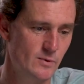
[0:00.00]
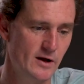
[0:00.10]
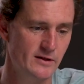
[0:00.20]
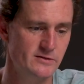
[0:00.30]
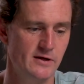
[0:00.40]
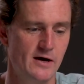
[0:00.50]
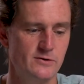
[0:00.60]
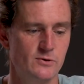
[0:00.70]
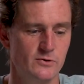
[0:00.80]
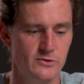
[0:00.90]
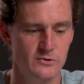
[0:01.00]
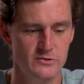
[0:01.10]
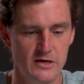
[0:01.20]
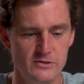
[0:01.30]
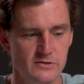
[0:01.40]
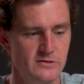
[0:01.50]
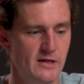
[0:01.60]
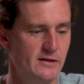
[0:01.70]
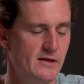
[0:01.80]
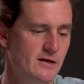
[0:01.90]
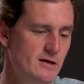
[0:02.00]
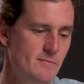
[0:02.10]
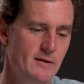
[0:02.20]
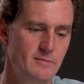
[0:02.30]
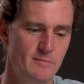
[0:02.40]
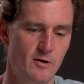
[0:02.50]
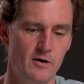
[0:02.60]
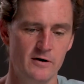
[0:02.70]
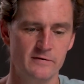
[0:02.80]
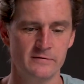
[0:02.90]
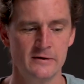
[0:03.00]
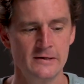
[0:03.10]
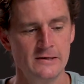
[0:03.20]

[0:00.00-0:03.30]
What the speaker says: well as the household associations that he might be part of.